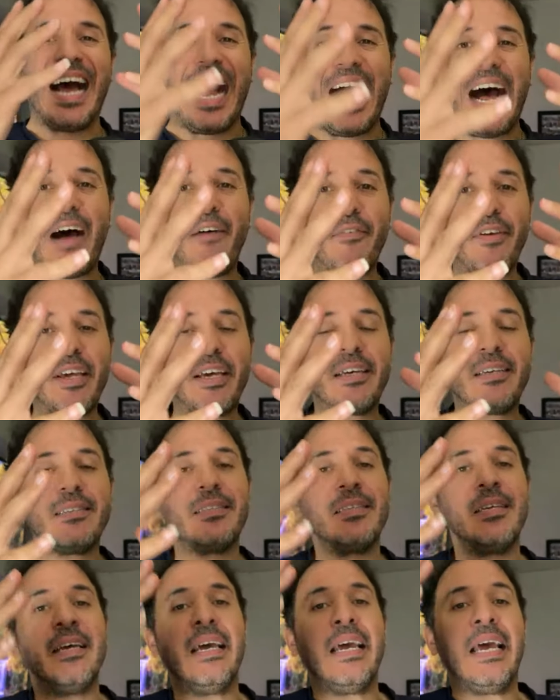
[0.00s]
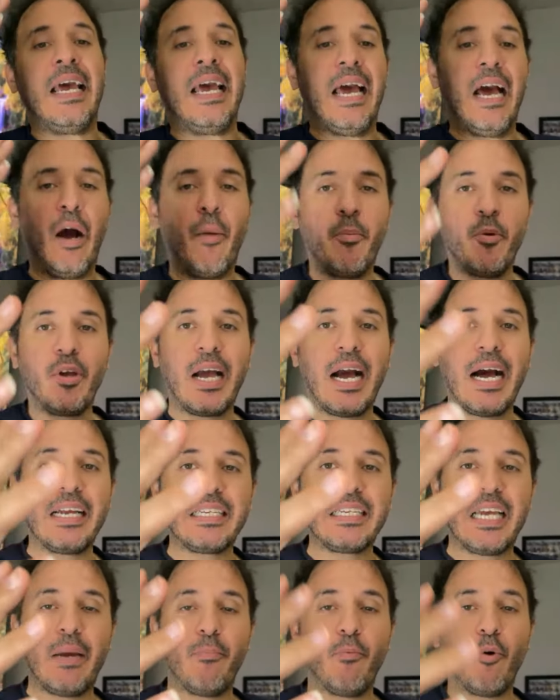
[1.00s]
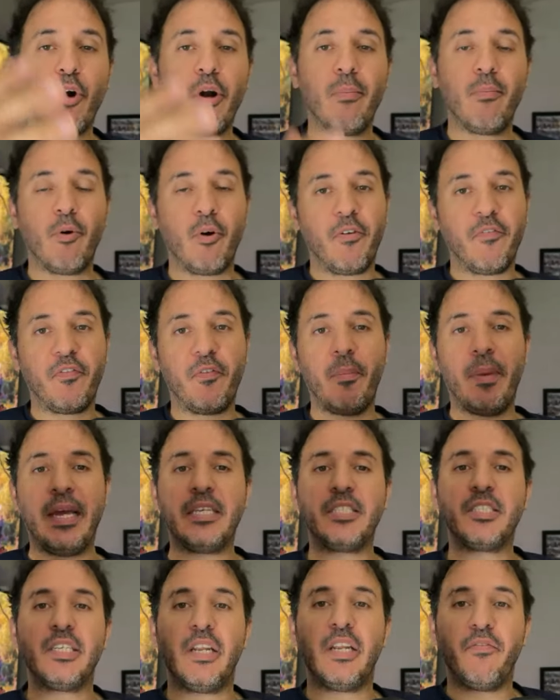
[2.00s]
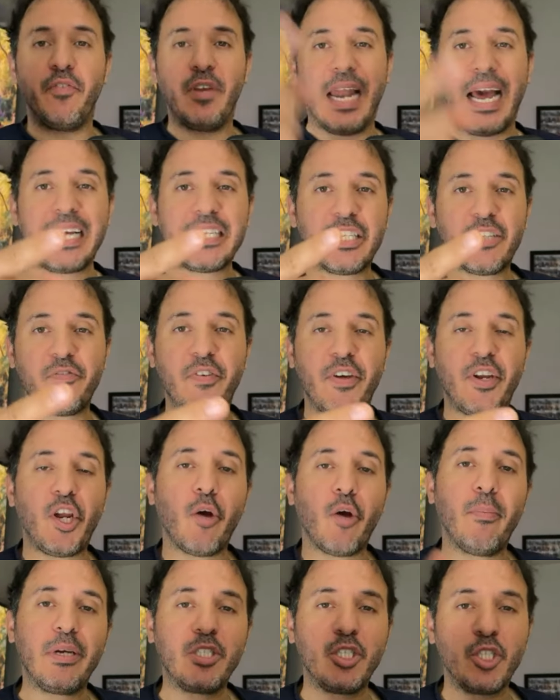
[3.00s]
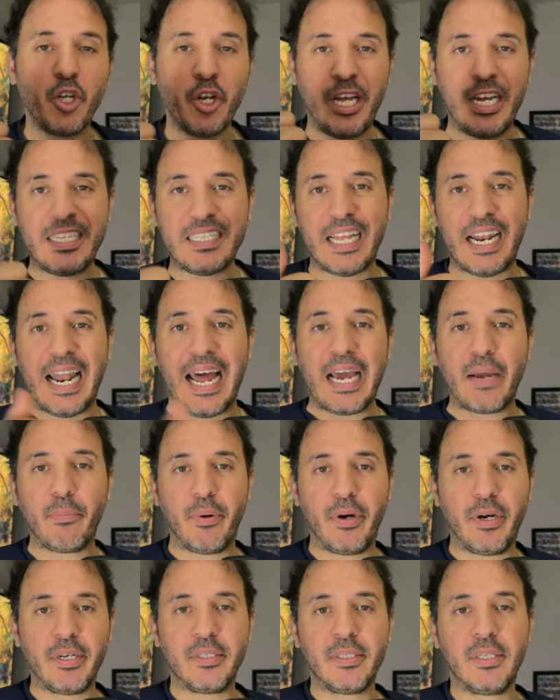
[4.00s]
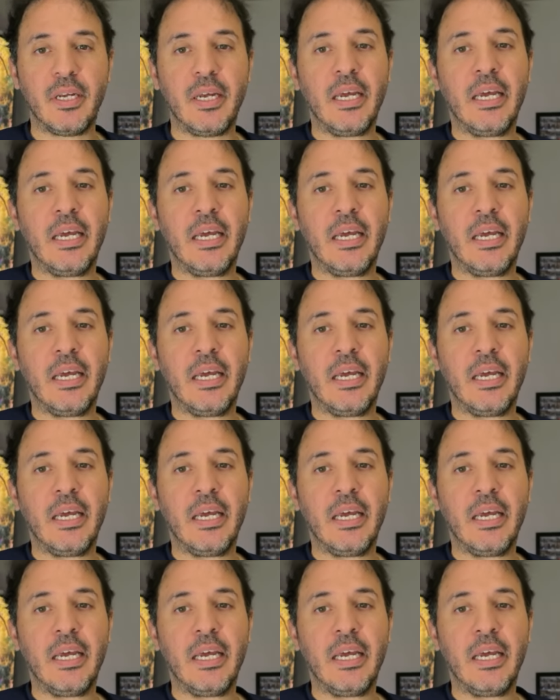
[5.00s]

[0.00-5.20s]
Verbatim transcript: obvious, help you guys get more and more information. If you like this video, make sure to hit the like button.